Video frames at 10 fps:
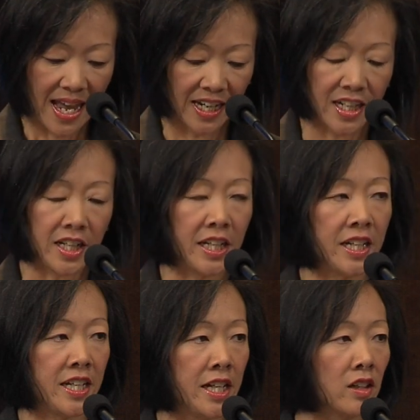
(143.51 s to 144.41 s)
In
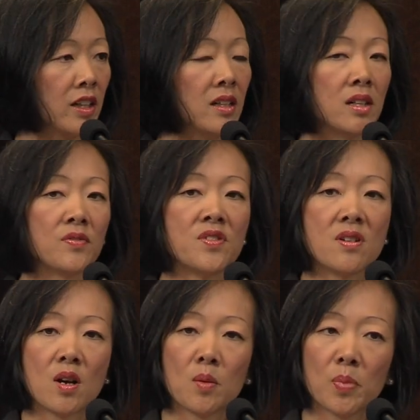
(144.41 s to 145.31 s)
an era of
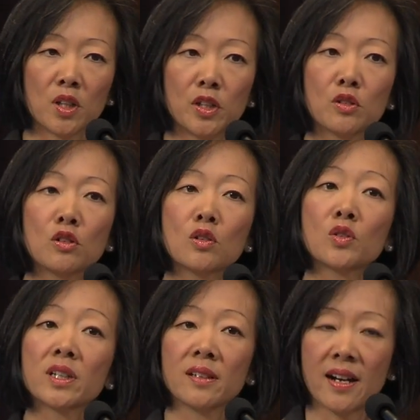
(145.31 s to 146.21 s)
political
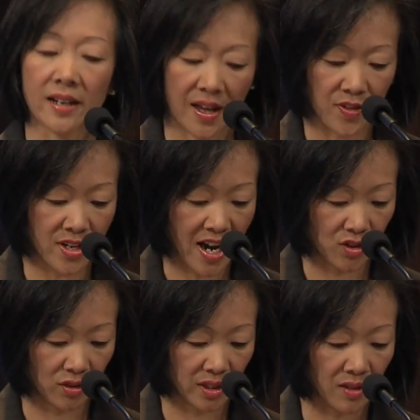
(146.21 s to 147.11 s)
gridlock at the
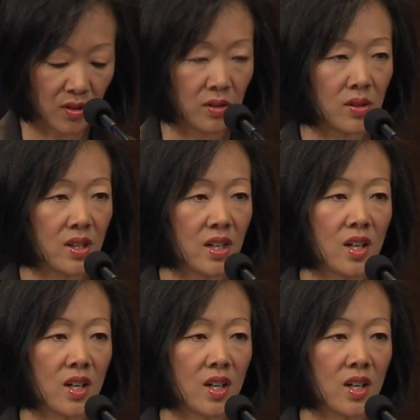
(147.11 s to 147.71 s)
national level,